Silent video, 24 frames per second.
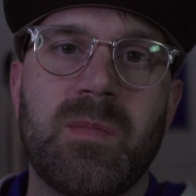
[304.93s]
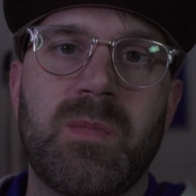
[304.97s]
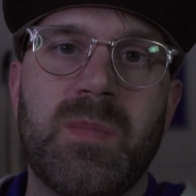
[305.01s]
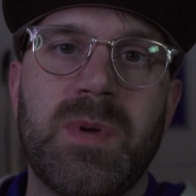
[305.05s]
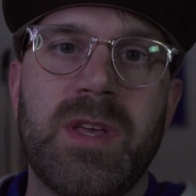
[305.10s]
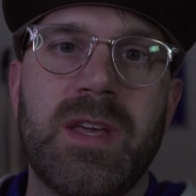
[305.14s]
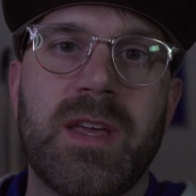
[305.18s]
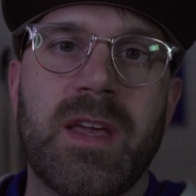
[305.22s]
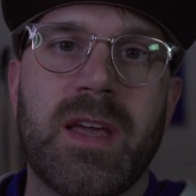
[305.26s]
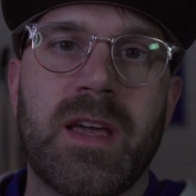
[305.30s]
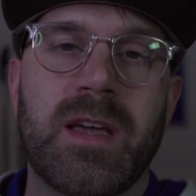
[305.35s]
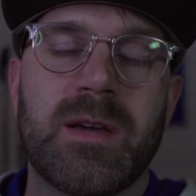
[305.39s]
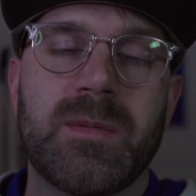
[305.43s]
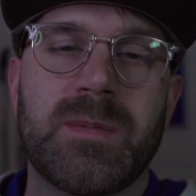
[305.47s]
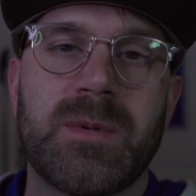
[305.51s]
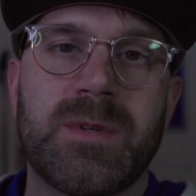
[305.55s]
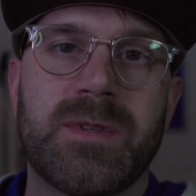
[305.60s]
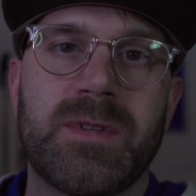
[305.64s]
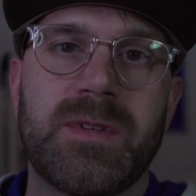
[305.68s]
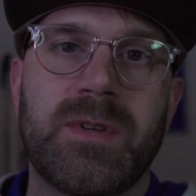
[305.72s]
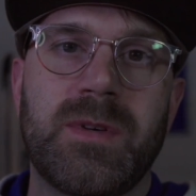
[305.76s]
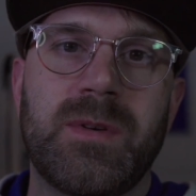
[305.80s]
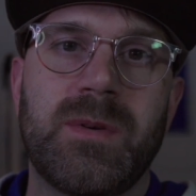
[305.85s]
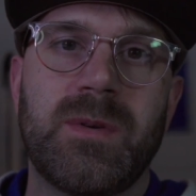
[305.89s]
being
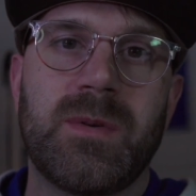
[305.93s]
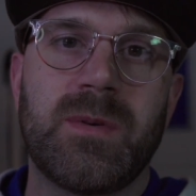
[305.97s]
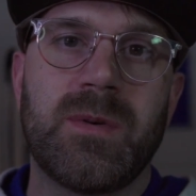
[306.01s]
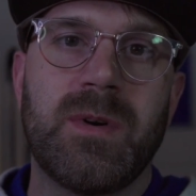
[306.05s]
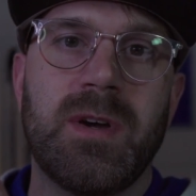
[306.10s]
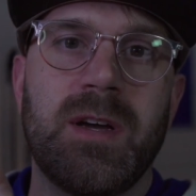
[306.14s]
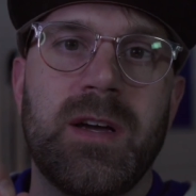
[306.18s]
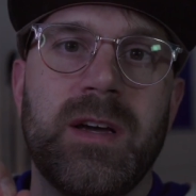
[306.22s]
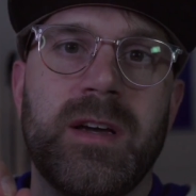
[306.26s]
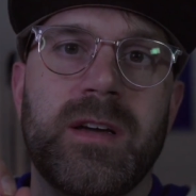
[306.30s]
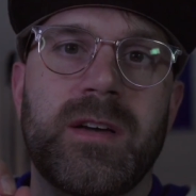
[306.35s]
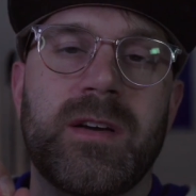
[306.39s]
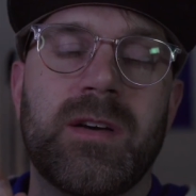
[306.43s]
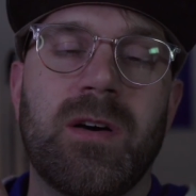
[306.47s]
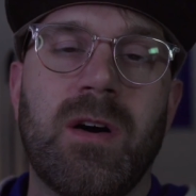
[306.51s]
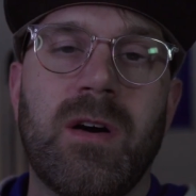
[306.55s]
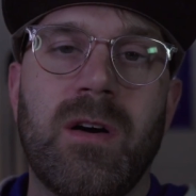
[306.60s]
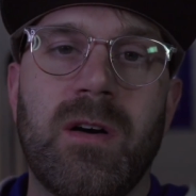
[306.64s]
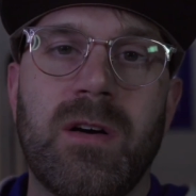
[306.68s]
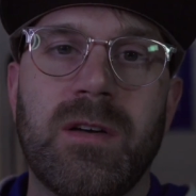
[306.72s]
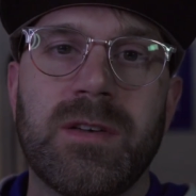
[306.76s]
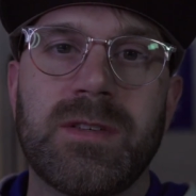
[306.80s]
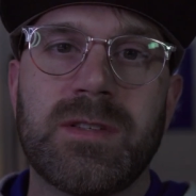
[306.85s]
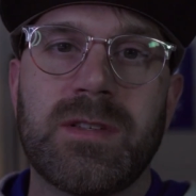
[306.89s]
able to
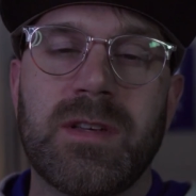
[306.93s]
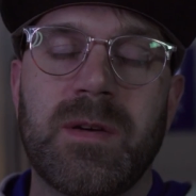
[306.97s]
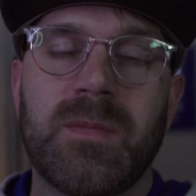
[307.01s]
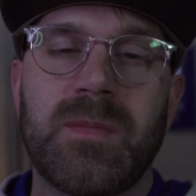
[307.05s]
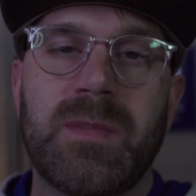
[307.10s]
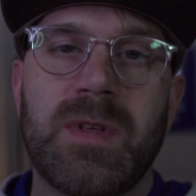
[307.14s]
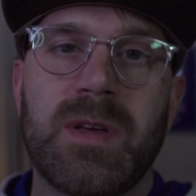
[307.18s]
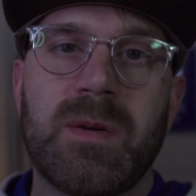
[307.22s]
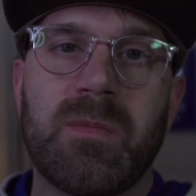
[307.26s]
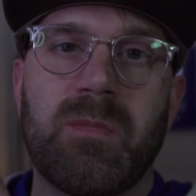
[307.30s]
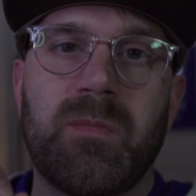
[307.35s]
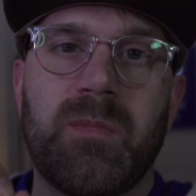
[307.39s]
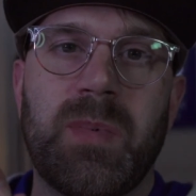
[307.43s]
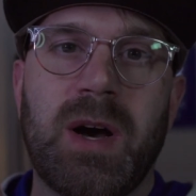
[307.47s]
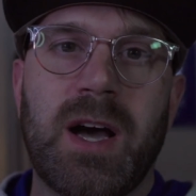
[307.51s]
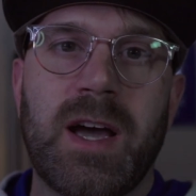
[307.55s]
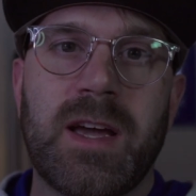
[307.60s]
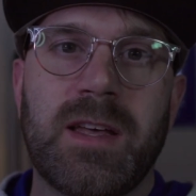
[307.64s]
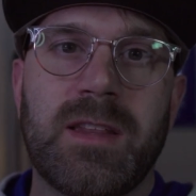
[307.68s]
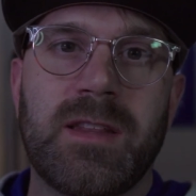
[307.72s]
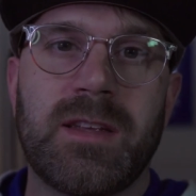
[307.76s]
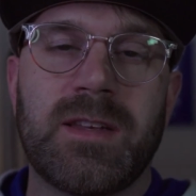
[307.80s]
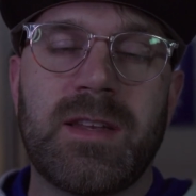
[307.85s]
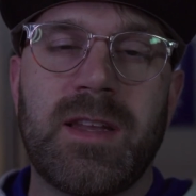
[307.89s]
call something
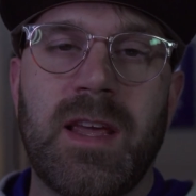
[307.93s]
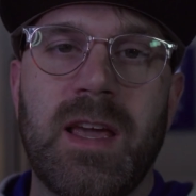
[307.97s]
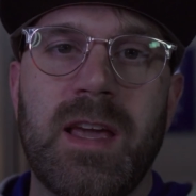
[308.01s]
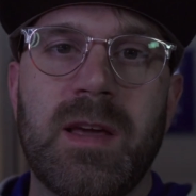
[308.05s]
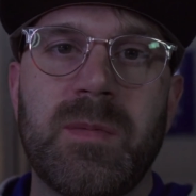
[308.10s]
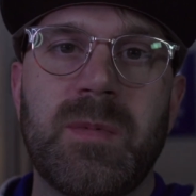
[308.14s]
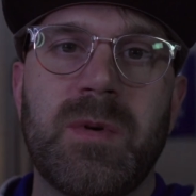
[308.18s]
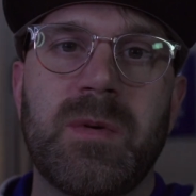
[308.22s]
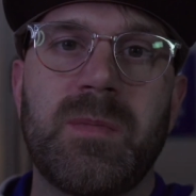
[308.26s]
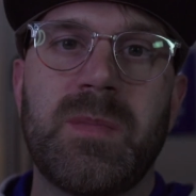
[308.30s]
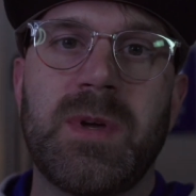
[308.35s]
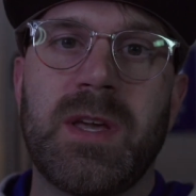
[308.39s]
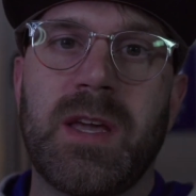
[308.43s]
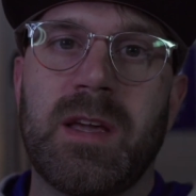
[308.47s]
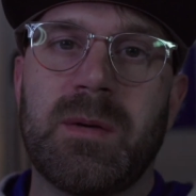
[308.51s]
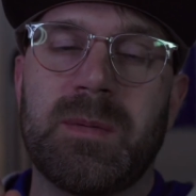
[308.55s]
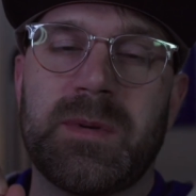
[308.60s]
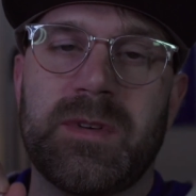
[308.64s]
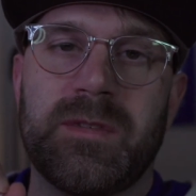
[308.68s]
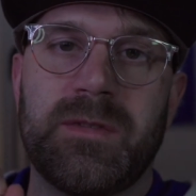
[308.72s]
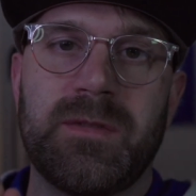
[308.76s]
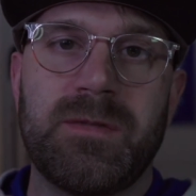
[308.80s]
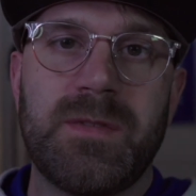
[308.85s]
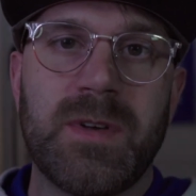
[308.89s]
by the table, being
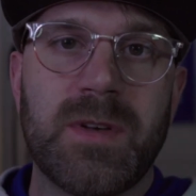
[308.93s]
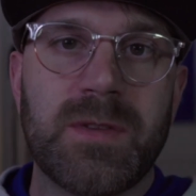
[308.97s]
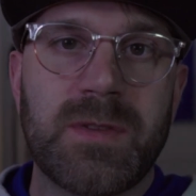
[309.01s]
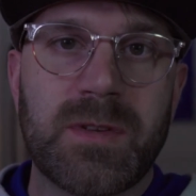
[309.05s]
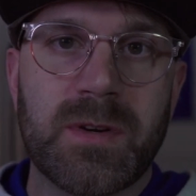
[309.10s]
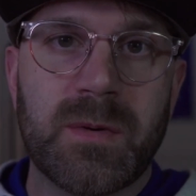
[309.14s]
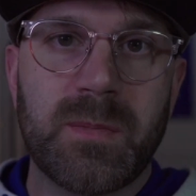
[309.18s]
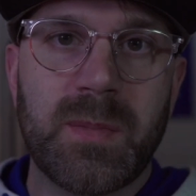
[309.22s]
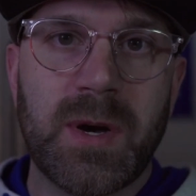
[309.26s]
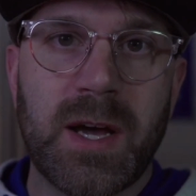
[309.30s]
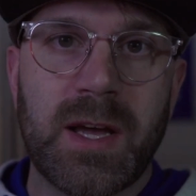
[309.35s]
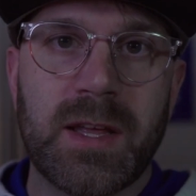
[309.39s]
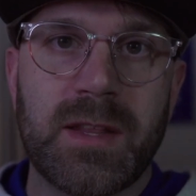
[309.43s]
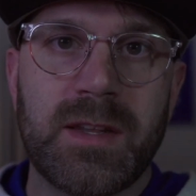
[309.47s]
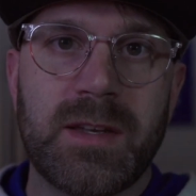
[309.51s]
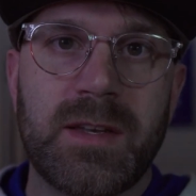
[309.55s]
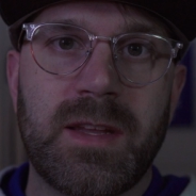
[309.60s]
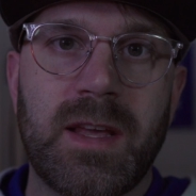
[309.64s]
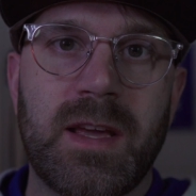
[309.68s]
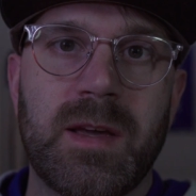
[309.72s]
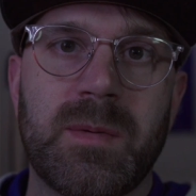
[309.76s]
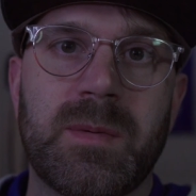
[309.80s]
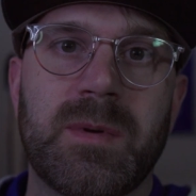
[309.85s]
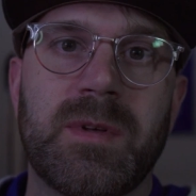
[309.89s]
able to filter by the
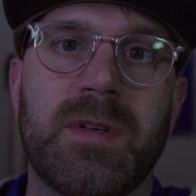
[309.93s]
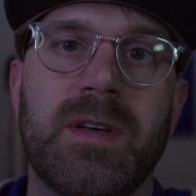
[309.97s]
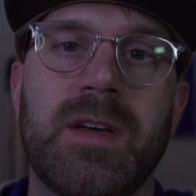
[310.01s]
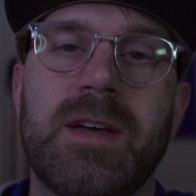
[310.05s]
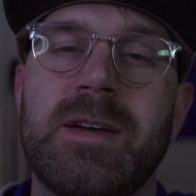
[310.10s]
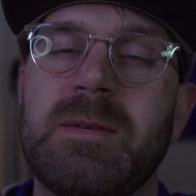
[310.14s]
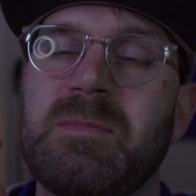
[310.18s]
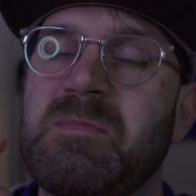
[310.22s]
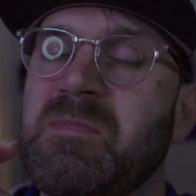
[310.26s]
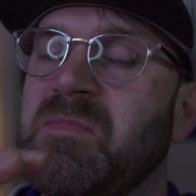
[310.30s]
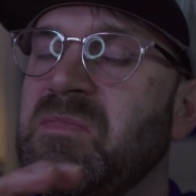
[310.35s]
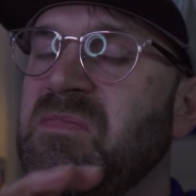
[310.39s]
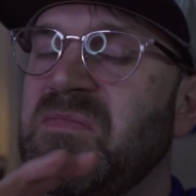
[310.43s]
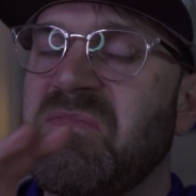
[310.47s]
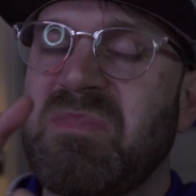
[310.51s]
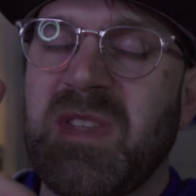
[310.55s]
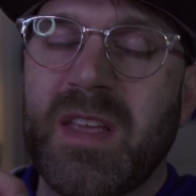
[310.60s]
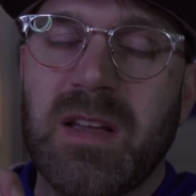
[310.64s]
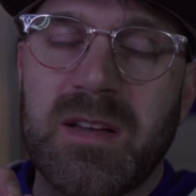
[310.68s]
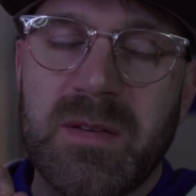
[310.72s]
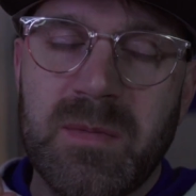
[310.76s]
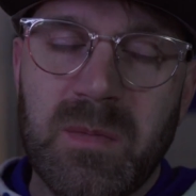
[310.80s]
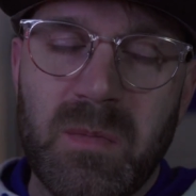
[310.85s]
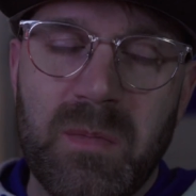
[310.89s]
table,
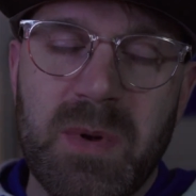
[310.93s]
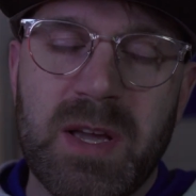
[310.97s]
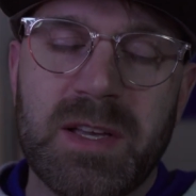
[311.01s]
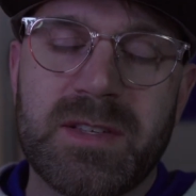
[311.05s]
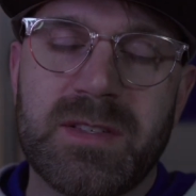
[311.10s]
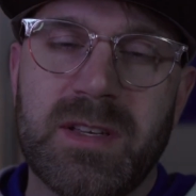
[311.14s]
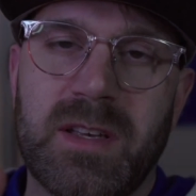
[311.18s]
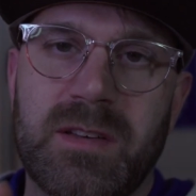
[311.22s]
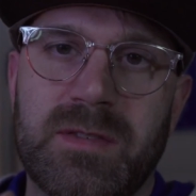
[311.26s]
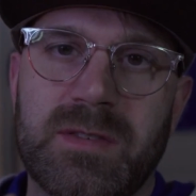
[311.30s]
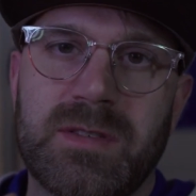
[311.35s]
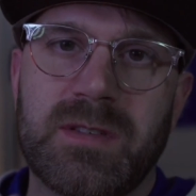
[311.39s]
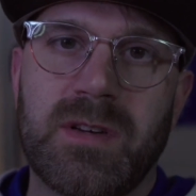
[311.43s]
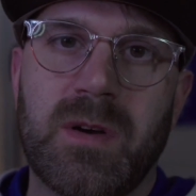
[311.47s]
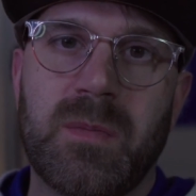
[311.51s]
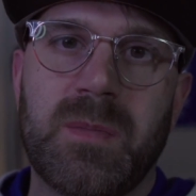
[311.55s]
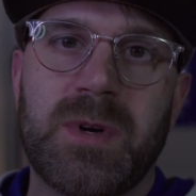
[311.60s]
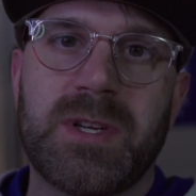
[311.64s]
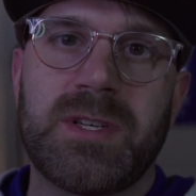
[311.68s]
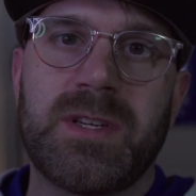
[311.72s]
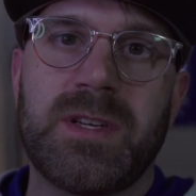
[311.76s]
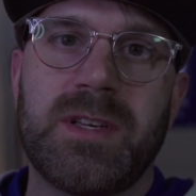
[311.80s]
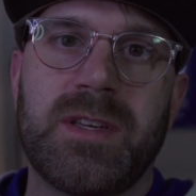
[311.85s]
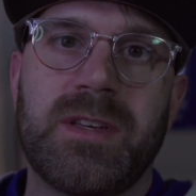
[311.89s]
makes life so
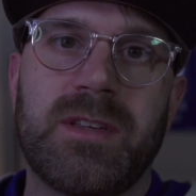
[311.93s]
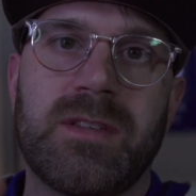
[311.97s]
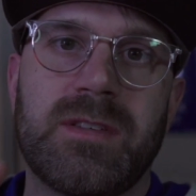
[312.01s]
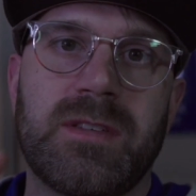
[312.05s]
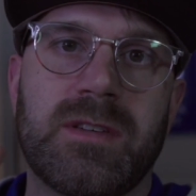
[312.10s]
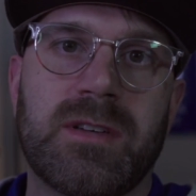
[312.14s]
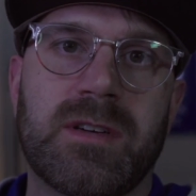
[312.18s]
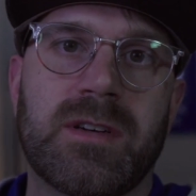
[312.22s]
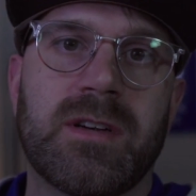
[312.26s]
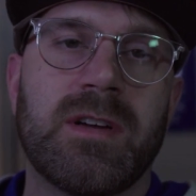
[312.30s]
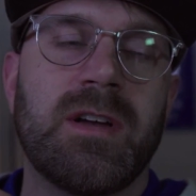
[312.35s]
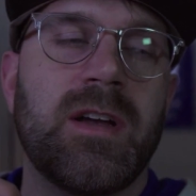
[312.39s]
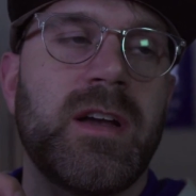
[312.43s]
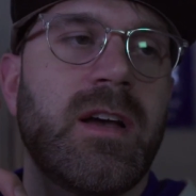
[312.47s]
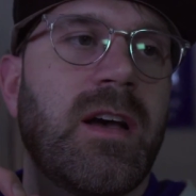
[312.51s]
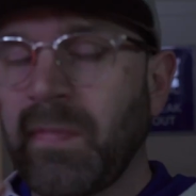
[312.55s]
much easier.